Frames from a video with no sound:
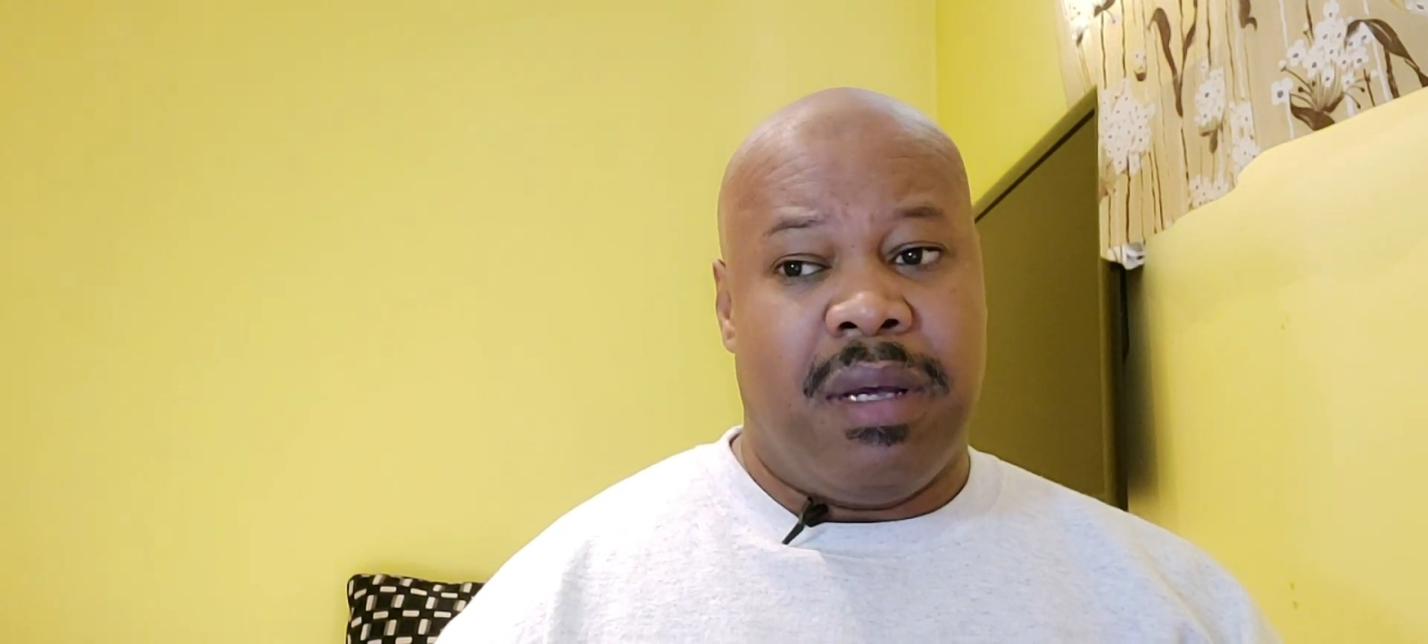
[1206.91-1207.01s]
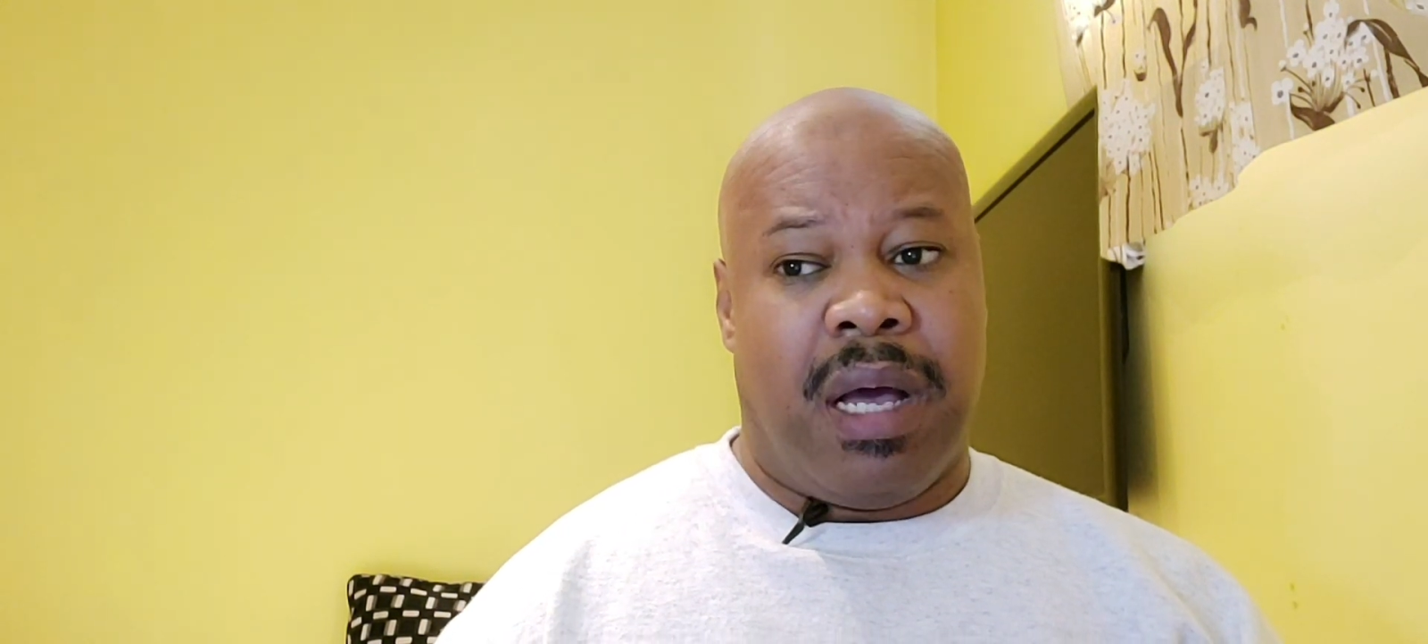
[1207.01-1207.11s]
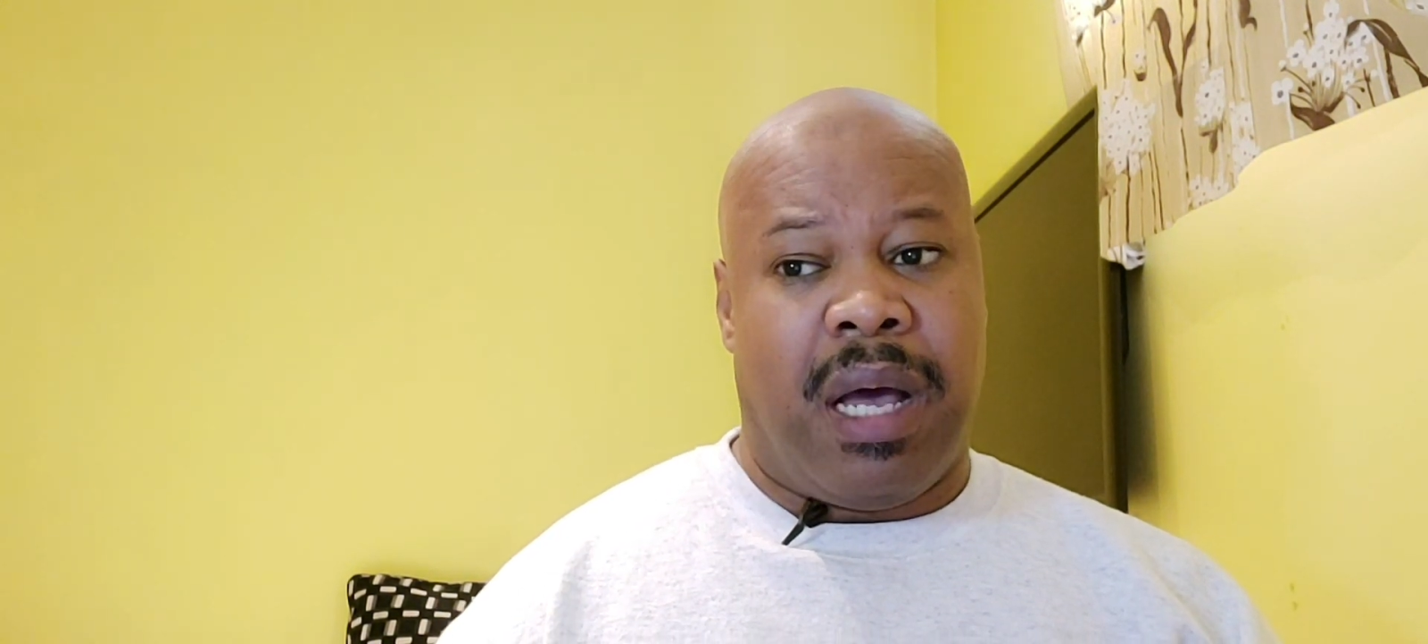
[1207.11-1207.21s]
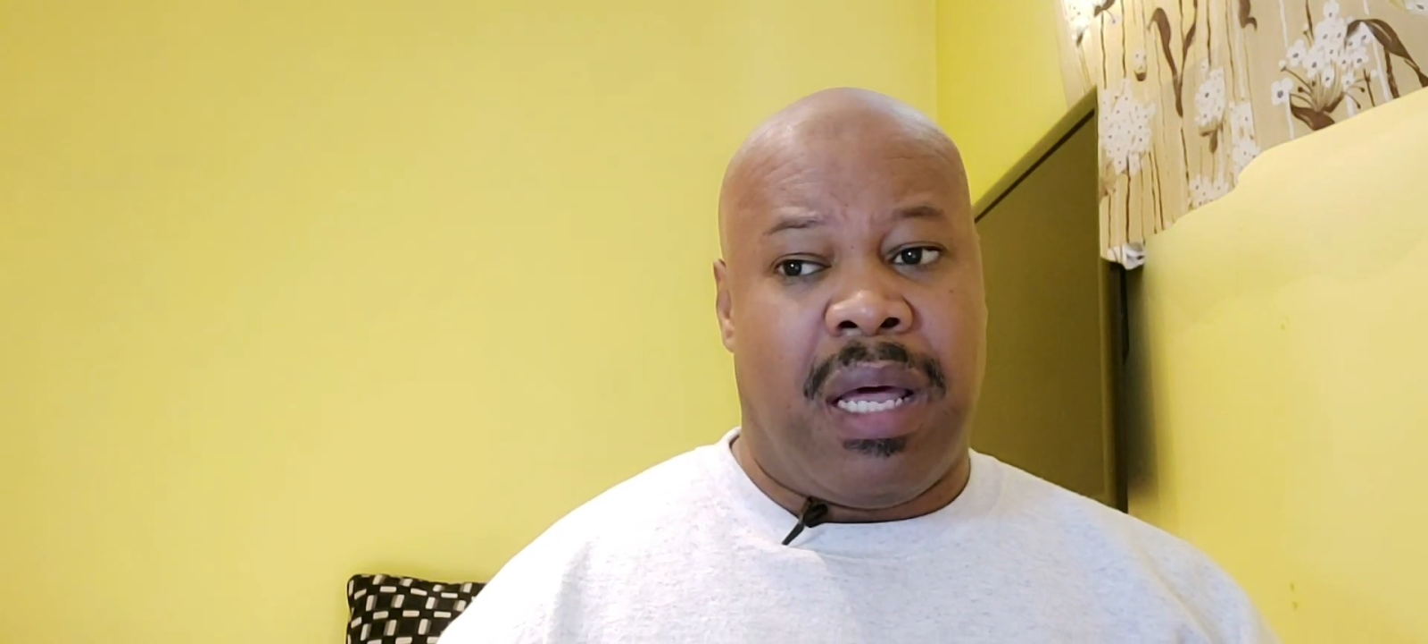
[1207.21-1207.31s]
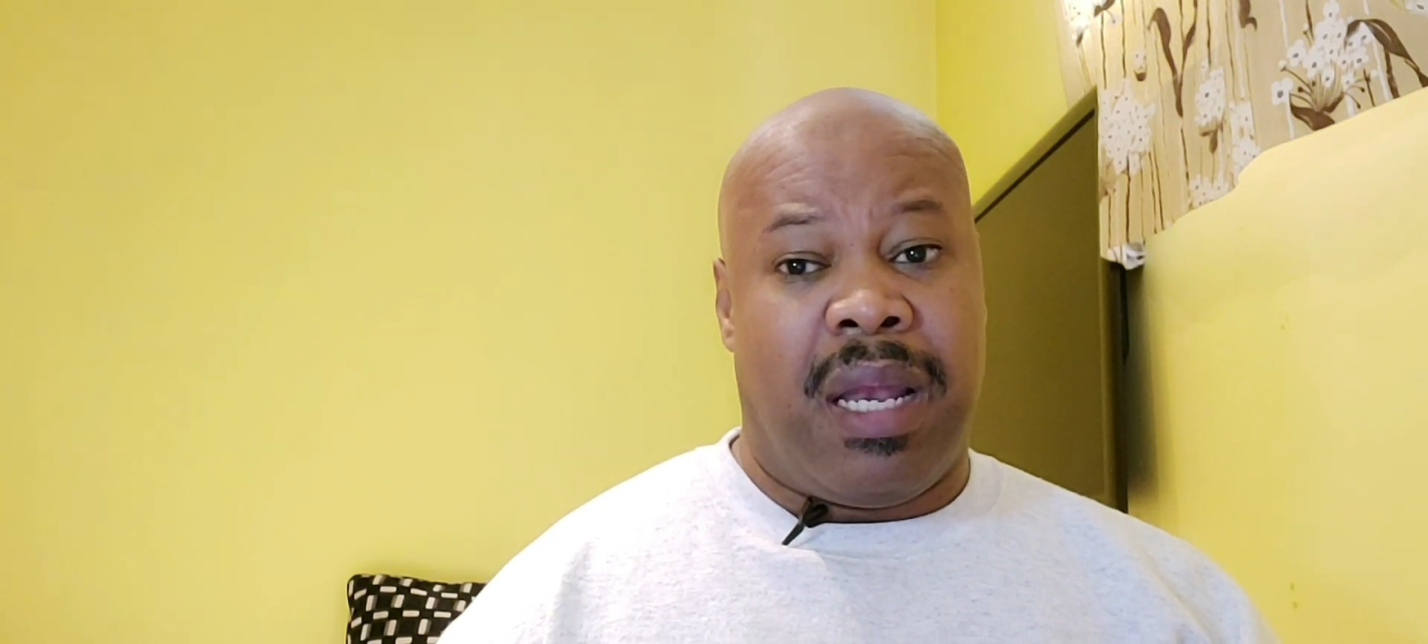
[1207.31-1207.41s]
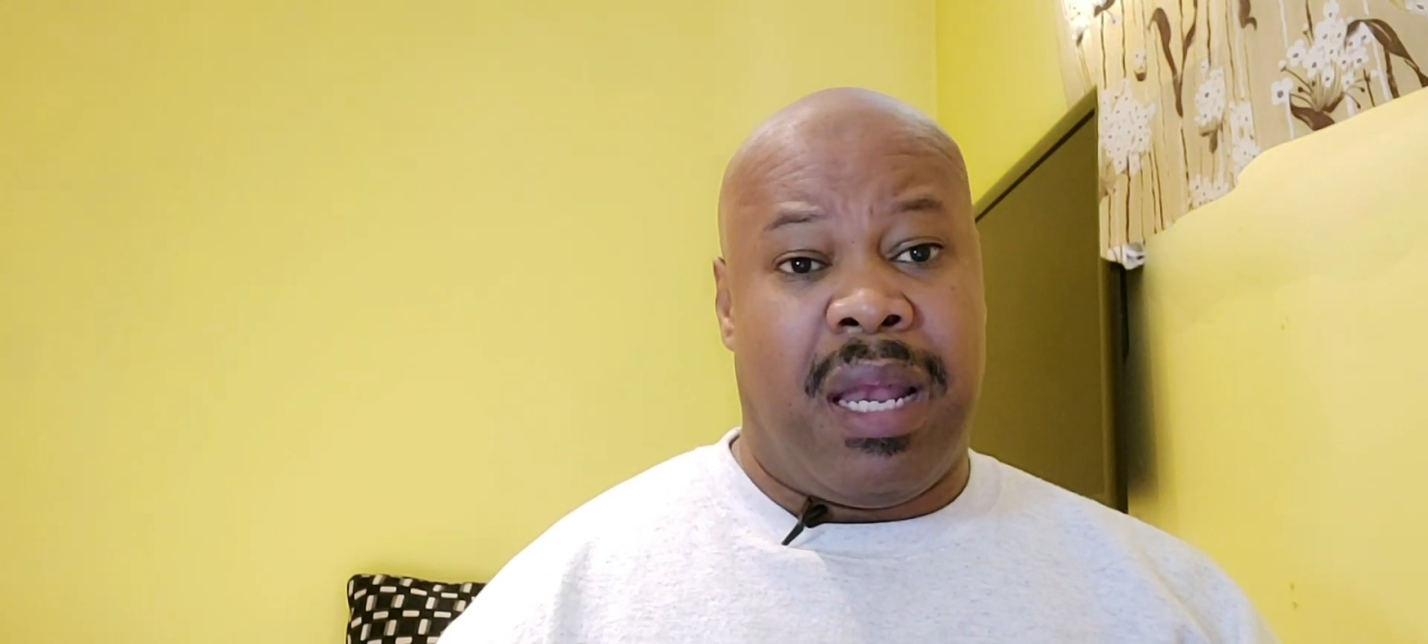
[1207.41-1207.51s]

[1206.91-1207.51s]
uh,